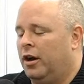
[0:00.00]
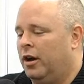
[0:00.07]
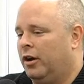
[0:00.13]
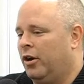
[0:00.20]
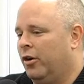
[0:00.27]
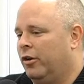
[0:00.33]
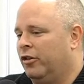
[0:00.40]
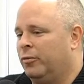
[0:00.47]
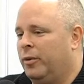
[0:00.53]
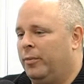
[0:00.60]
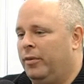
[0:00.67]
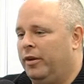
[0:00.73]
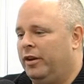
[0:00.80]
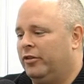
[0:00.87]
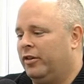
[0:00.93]
Curtis
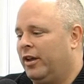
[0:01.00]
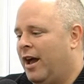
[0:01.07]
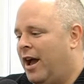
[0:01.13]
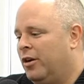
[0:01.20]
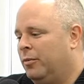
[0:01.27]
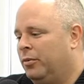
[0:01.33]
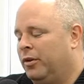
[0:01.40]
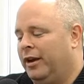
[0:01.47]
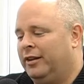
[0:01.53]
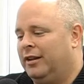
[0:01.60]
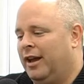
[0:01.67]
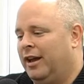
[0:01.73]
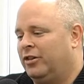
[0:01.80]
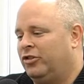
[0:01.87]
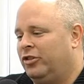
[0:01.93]
McMillian's a guy who played
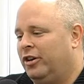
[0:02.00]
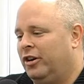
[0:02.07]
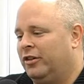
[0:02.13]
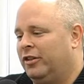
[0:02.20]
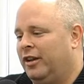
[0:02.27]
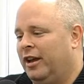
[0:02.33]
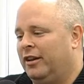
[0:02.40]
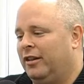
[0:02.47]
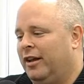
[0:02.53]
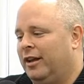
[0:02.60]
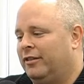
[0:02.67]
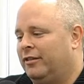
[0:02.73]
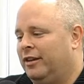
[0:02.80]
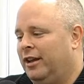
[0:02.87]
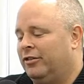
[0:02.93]
last year at the end of
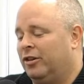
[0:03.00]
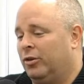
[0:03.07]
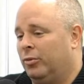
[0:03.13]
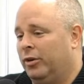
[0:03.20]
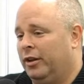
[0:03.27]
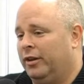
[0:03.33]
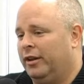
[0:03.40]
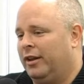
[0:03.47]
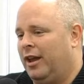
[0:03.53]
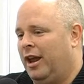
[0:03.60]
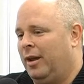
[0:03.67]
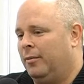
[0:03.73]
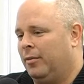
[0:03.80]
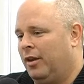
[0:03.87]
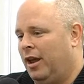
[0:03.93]
last season and really
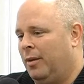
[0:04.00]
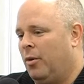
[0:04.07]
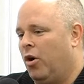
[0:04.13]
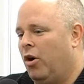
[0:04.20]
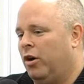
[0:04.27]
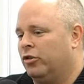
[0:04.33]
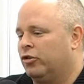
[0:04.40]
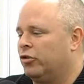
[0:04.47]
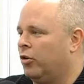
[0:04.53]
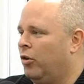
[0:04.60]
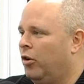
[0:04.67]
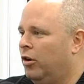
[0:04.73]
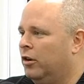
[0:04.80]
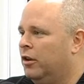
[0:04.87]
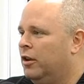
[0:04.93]
came on
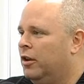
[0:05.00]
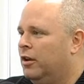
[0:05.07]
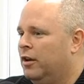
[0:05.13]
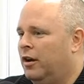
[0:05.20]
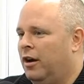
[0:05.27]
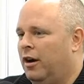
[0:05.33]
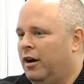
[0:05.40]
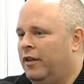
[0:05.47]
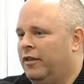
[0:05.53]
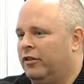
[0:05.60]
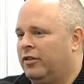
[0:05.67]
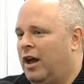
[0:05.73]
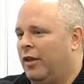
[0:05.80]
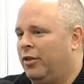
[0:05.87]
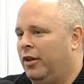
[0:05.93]
strong in the
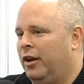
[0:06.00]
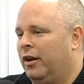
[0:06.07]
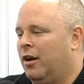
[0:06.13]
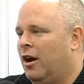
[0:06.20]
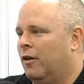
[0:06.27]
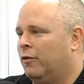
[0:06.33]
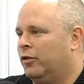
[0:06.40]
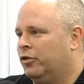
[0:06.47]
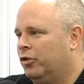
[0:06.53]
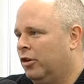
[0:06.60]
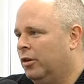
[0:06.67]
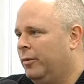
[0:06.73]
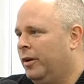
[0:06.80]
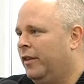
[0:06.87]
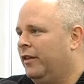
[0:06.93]
South Atlantic Conference
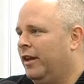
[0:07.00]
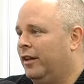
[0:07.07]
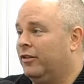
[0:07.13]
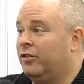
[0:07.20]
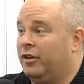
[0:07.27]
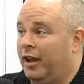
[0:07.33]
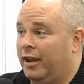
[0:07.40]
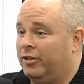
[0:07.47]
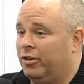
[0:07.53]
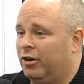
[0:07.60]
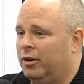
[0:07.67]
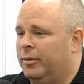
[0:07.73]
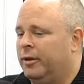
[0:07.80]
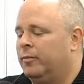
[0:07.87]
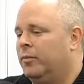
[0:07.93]
tournament, in the NCAA
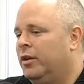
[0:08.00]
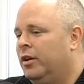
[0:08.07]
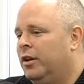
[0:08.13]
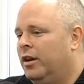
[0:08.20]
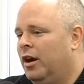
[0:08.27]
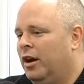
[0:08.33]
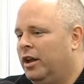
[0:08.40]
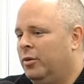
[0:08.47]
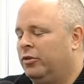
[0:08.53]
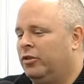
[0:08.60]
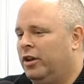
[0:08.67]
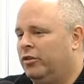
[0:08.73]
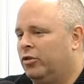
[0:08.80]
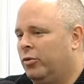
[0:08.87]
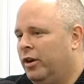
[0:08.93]
tournament.
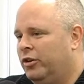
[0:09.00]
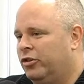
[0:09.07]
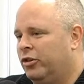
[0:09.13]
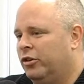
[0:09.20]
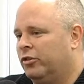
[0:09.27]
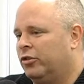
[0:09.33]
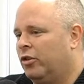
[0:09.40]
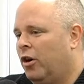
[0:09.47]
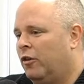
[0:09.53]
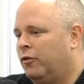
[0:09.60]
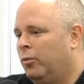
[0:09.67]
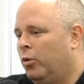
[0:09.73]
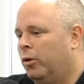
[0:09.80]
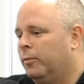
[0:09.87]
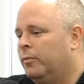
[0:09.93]
He's a redshirt
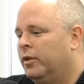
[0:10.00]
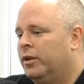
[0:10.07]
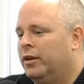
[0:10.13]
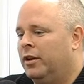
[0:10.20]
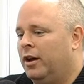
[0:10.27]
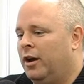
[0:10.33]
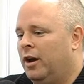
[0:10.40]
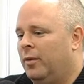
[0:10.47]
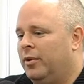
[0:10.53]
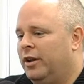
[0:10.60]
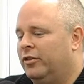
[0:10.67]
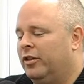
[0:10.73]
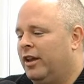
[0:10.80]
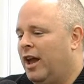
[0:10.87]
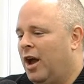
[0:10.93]
sophomore, and
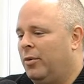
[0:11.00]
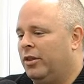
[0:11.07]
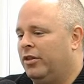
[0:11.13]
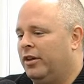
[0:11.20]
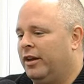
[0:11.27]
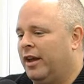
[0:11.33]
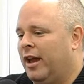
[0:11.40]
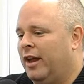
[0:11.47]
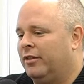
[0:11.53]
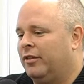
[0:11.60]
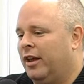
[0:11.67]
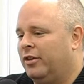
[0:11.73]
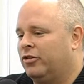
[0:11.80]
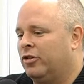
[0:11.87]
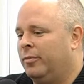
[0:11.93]
he's a guy we think
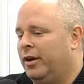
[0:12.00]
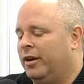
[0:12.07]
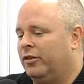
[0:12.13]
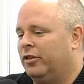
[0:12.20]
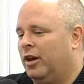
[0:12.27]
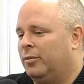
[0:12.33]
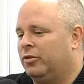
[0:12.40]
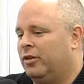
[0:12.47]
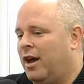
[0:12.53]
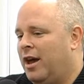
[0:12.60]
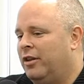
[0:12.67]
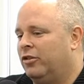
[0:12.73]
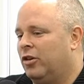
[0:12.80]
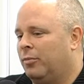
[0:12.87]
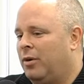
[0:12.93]
has tremendous upside.
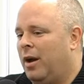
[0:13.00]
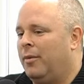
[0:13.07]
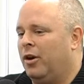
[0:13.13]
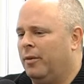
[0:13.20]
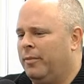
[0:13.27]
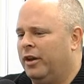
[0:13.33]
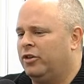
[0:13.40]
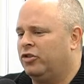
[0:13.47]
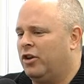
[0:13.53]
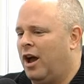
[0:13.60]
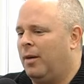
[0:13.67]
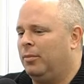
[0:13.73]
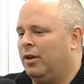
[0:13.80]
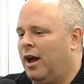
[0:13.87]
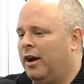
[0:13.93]
Is probably our best
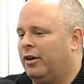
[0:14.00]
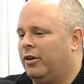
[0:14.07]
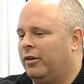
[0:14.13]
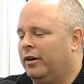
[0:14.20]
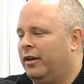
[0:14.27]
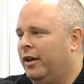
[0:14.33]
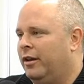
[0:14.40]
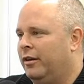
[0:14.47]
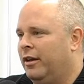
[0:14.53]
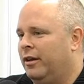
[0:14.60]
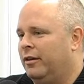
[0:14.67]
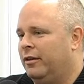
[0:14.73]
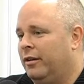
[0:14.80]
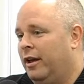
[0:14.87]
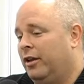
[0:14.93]
shot blocker
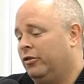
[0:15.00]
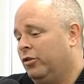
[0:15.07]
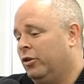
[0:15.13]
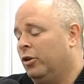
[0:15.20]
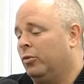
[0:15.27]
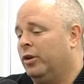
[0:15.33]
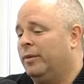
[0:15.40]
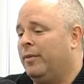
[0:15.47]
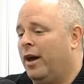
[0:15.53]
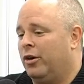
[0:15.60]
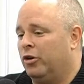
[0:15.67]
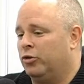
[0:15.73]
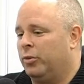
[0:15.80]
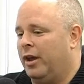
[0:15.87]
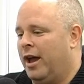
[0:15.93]
and as good a
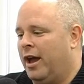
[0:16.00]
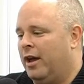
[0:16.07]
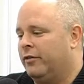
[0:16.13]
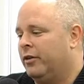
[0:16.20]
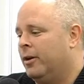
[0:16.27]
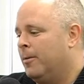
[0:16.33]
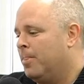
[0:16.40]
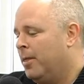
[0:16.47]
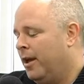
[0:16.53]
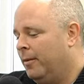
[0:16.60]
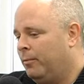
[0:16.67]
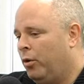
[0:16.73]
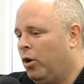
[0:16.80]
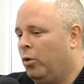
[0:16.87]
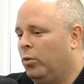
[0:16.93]
rebounder as we have.
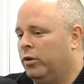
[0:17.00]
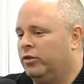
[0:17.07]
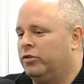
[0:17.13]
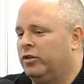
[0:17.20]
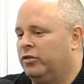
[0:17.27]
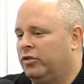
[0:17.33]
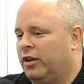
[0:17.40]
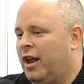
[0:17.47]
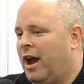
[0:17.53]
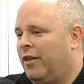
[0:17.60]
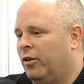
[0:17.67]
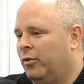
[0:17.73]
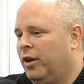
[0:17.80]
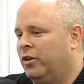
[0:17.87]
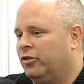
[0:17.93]
And Paul Woodson's a guy
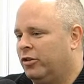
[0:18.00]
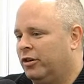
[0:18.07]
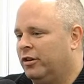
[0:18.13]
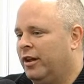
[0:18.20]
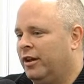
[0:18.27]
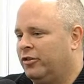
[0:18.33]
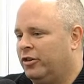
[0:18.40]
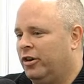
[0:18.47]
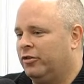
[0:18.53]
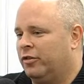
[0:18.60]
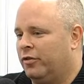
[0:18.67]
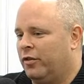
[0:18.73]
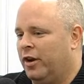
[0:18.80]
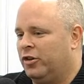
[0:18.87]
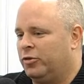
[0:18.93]
that redshirted last year as a
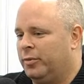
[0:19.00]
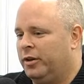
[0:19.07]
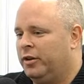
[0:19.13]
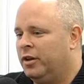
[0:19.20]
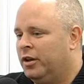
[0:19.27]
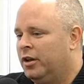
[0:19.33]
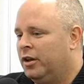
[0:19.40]
freshman.